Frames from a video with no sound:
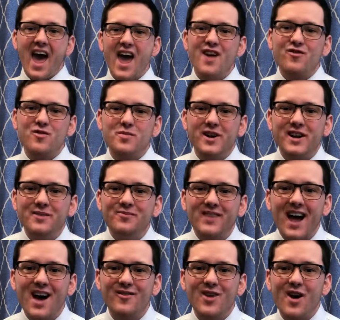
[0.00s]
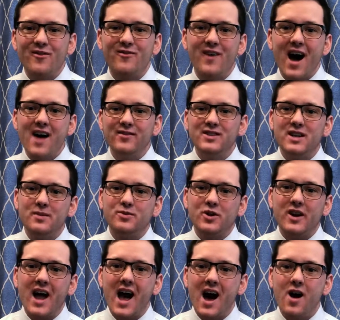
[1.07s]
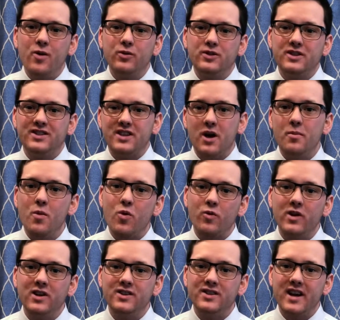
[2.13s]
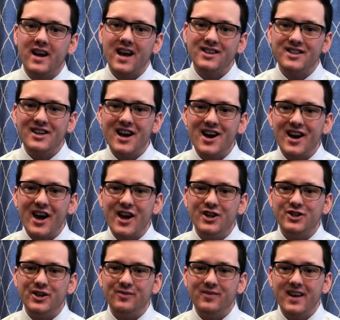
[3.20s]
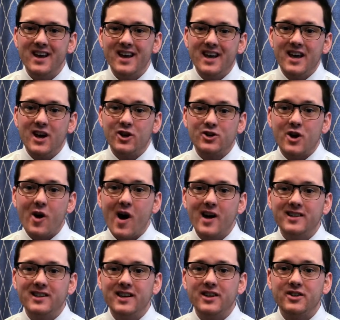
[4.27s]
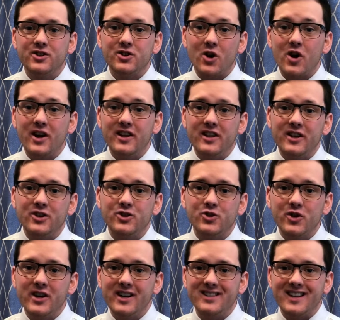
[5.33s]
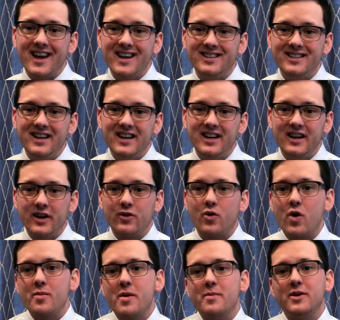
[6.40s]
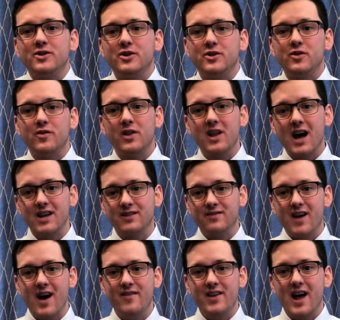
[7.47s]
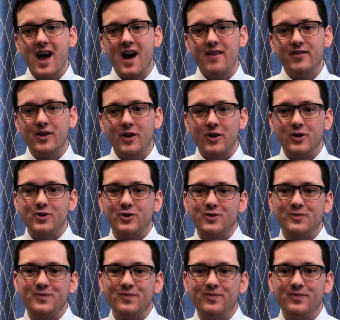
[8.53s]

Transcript: Hey everybody, I've got 5 tips on how to sell more real estate as a young agent. Here's how I did it. Starting in the industry is 18 and growing my business over the last 5.5 years.